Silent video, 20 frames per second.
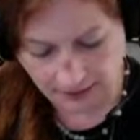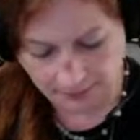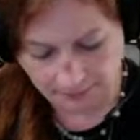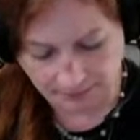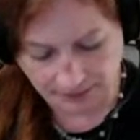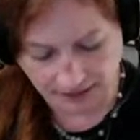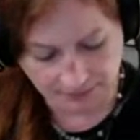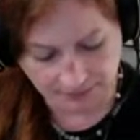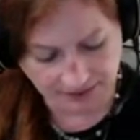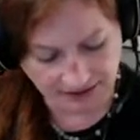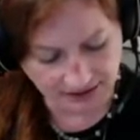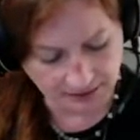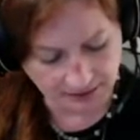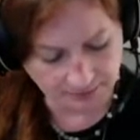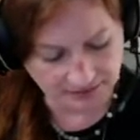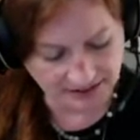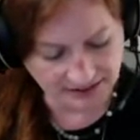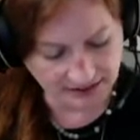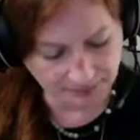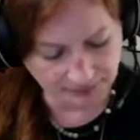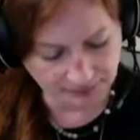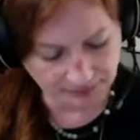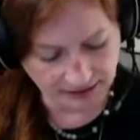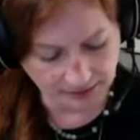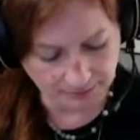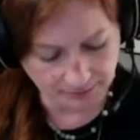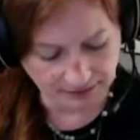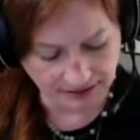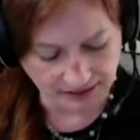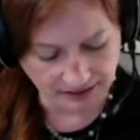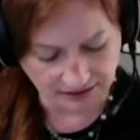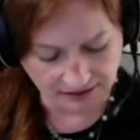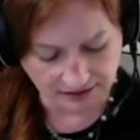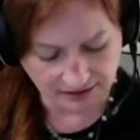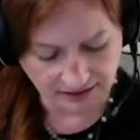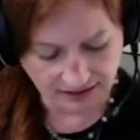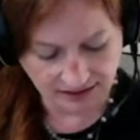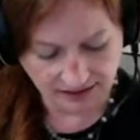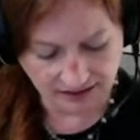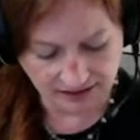may become deeply embedded
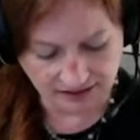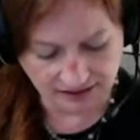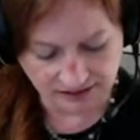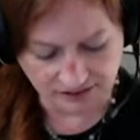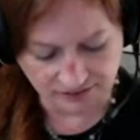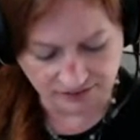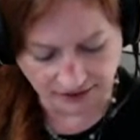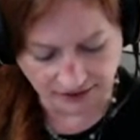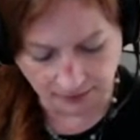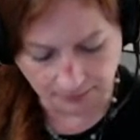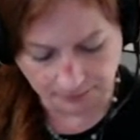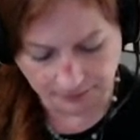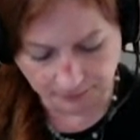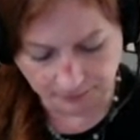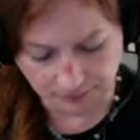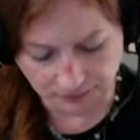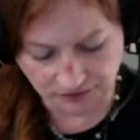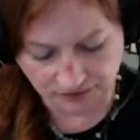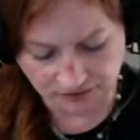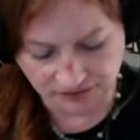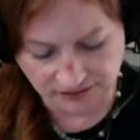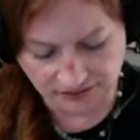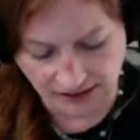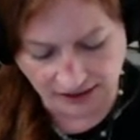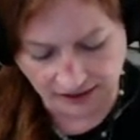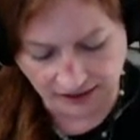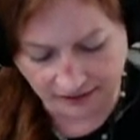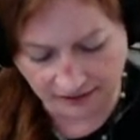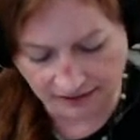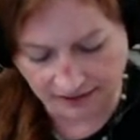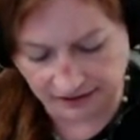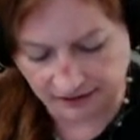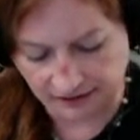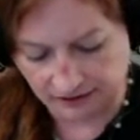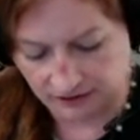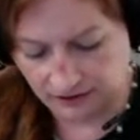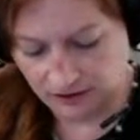in the developing personality